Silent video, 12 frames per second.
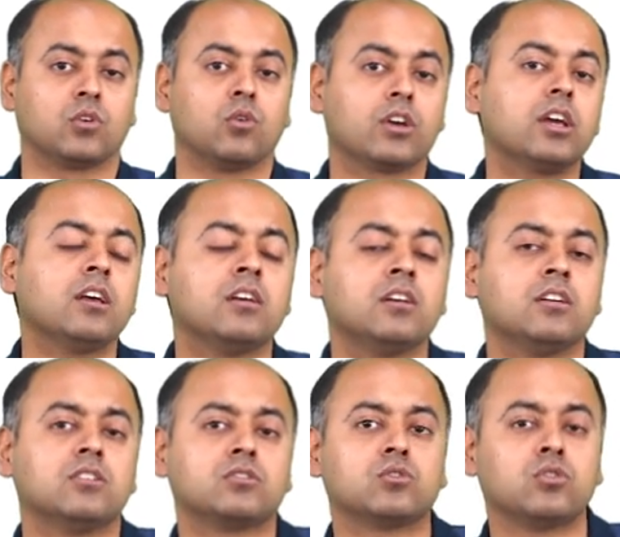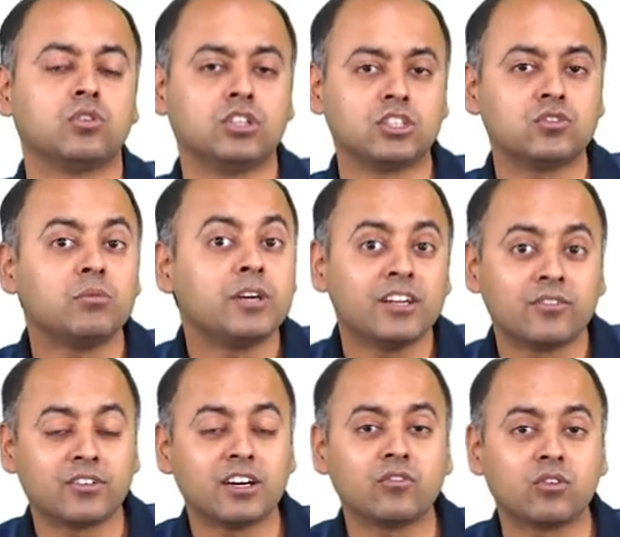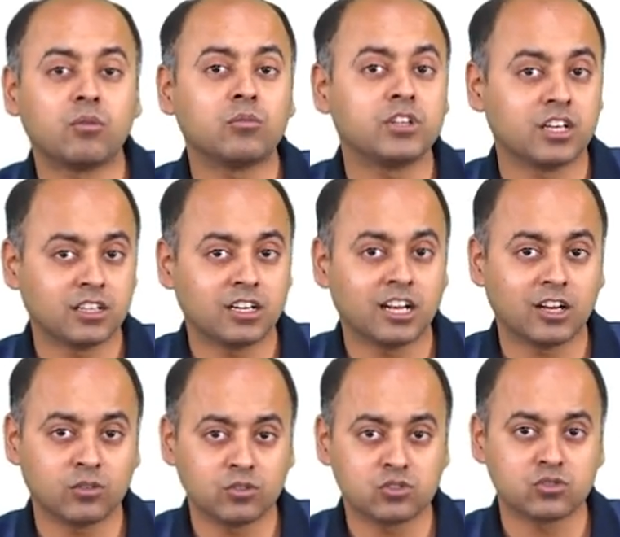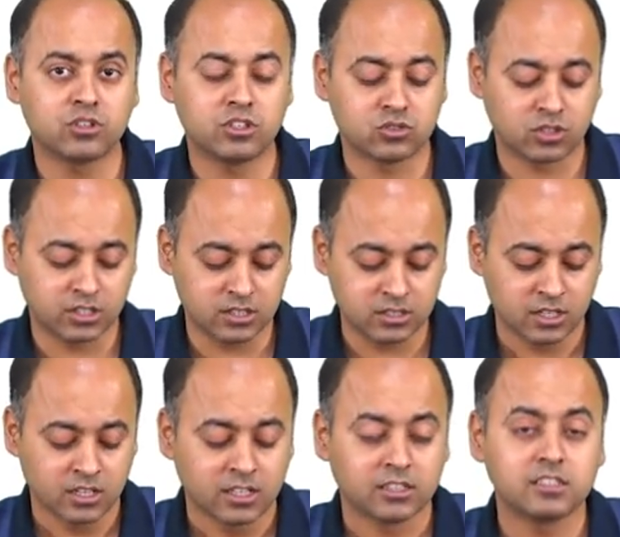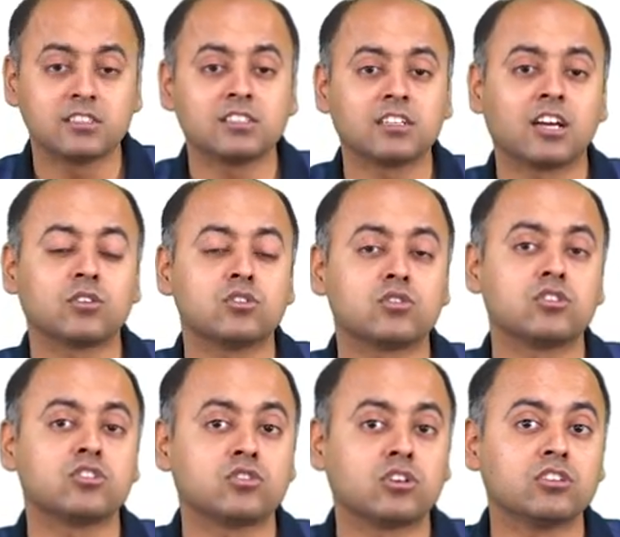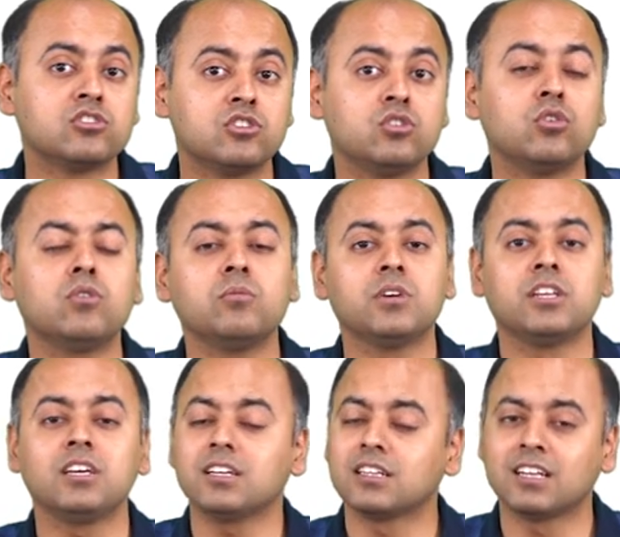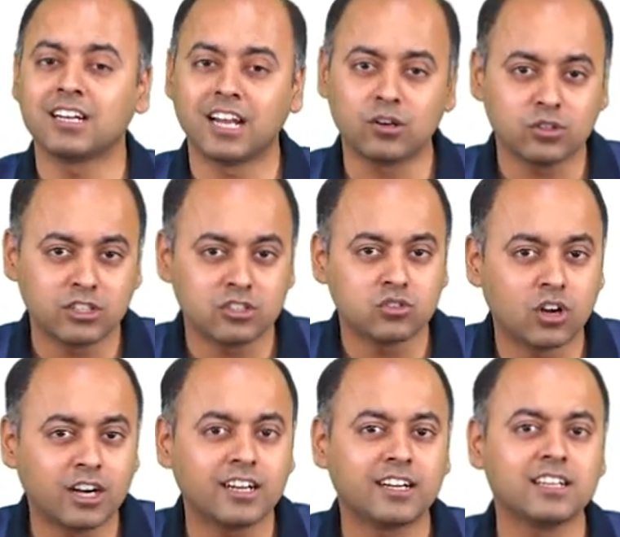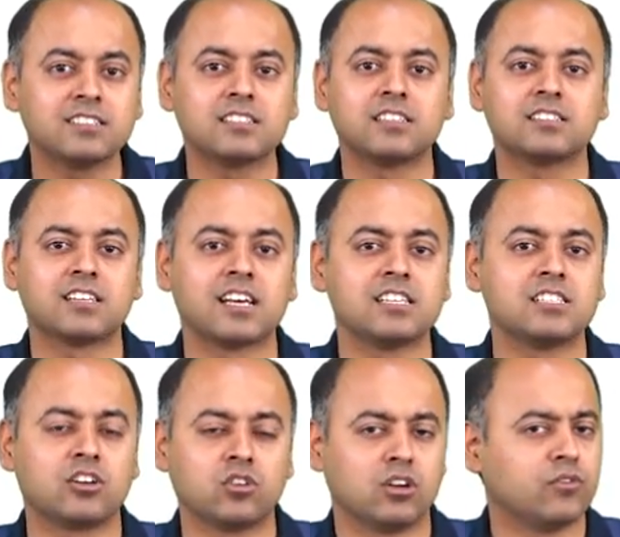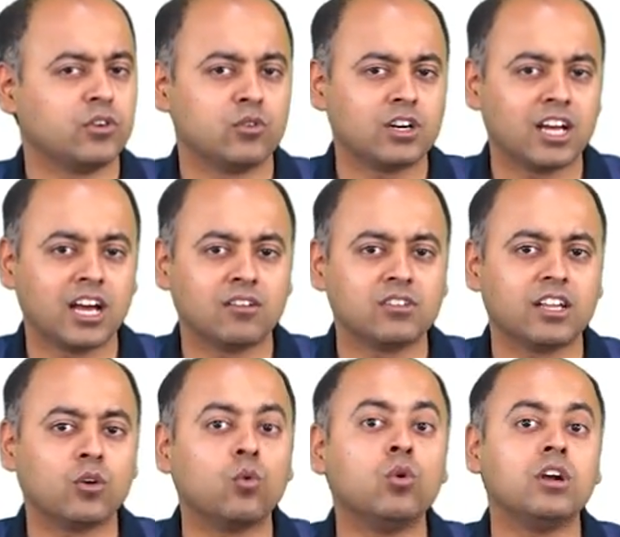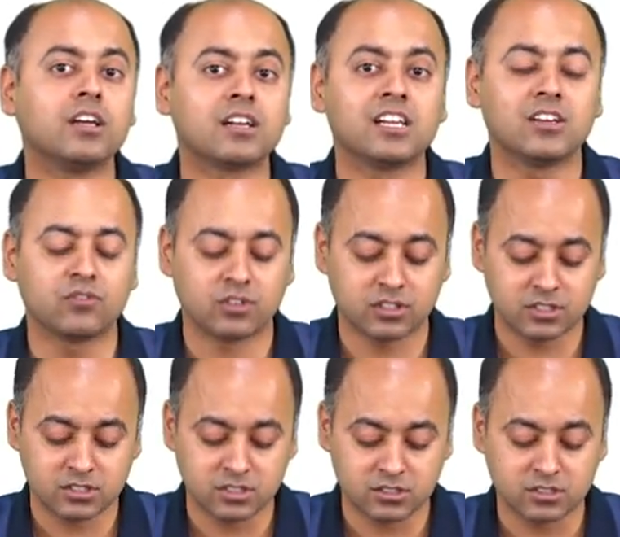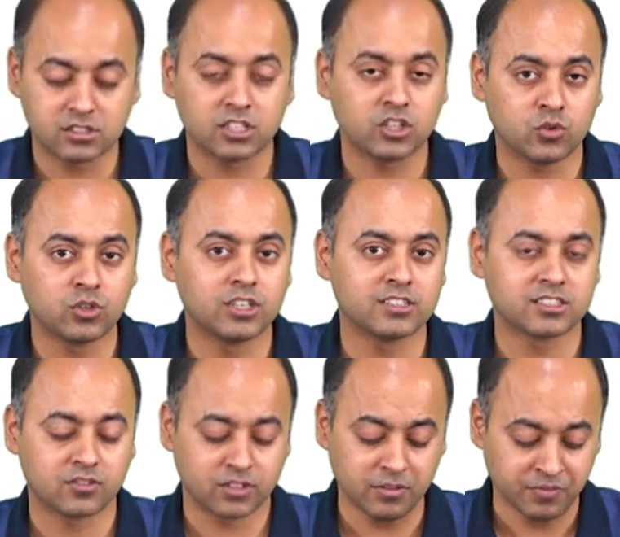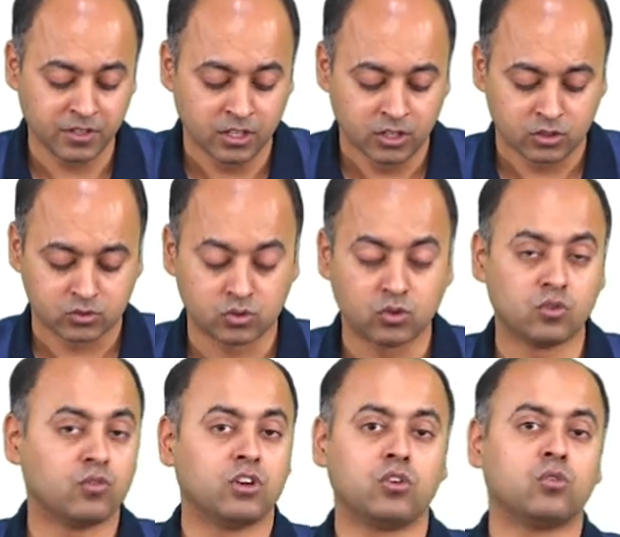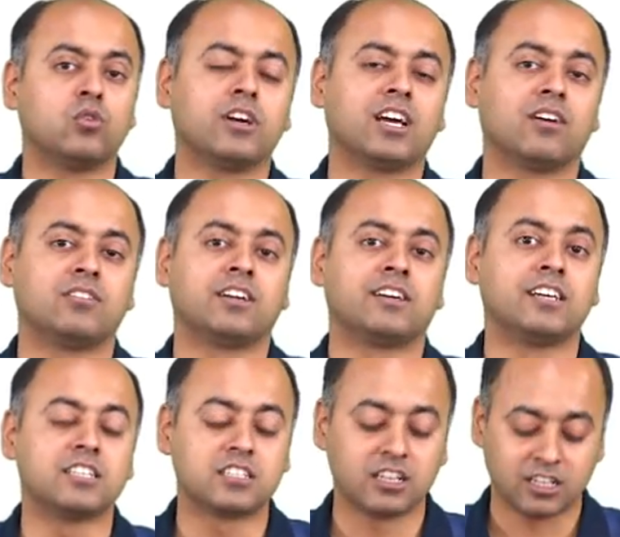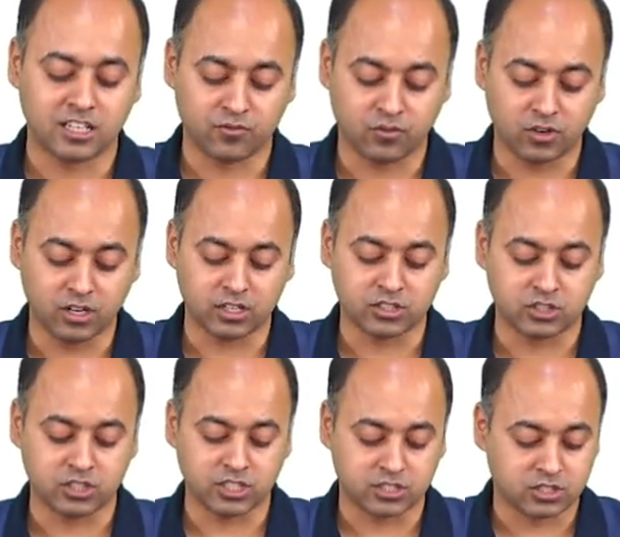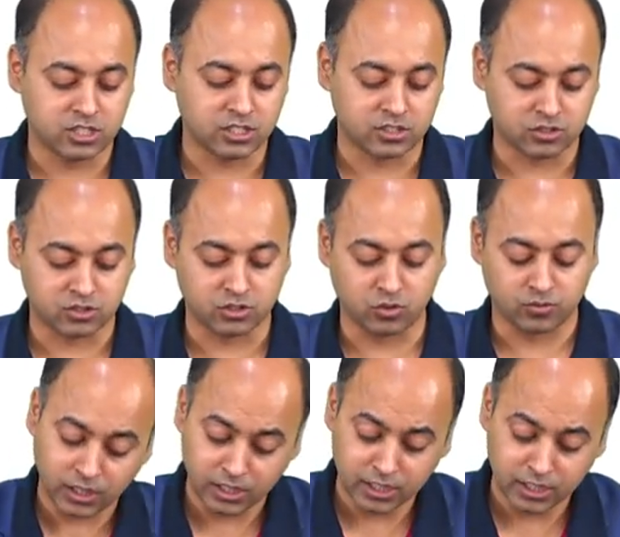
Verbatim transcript: Okay, so this will be different from the other glycogen storage disorders. This is glycogen storage disorder 0, meaning the glycogen is not getting synthesized at all. We don't have an older name for this. This is a newer discovery, so we don't have the traditional name for GSD 0.